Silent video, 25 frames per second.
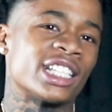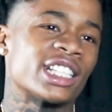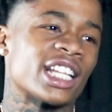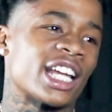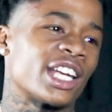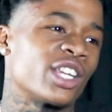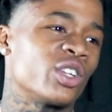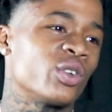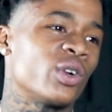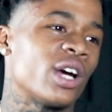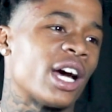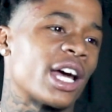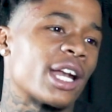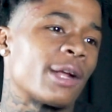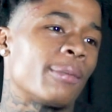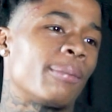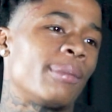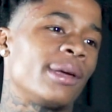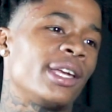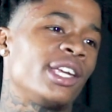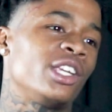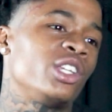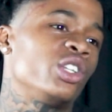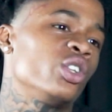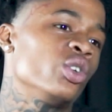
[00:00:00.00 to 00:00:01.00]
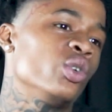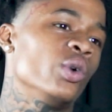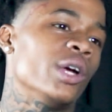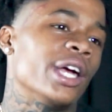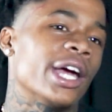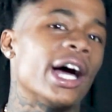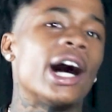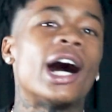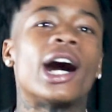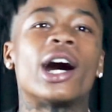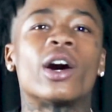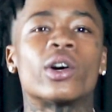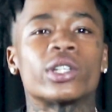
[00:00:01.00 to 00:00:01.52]
It's like you got to be you at
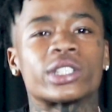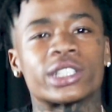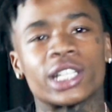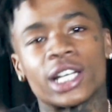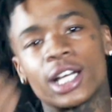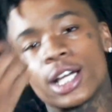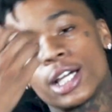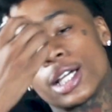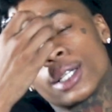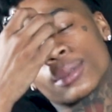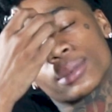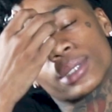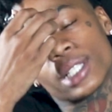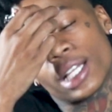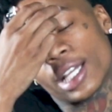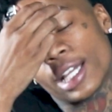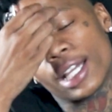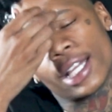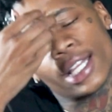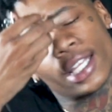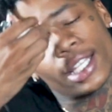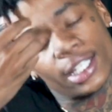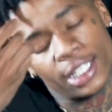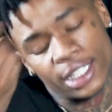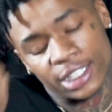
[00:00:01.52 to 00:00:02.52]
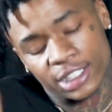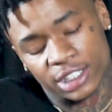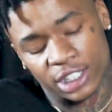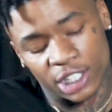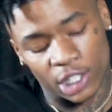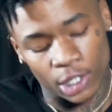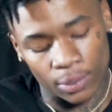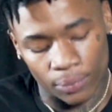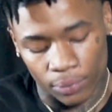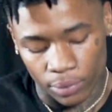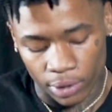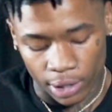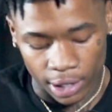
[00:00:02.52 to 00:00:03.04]
all times. Like, it's
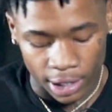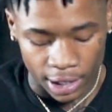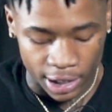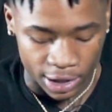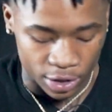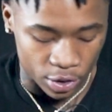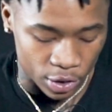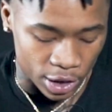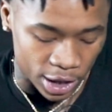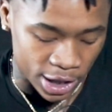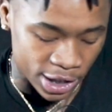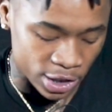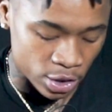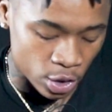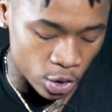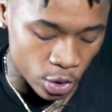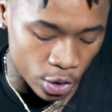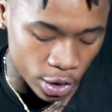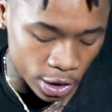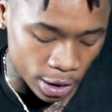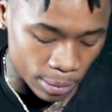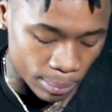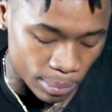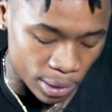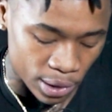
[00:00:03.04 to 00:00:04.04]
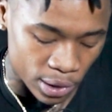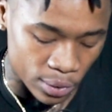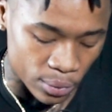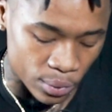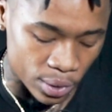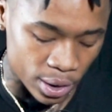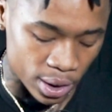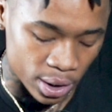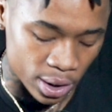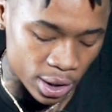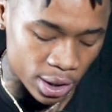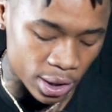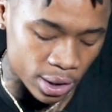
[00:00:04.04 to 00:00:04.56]
different. Like, it's hard to be a
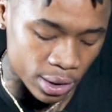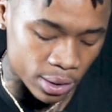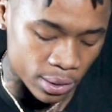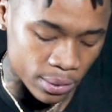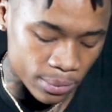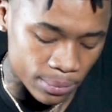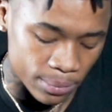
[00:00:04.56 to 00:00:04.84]
real nigga.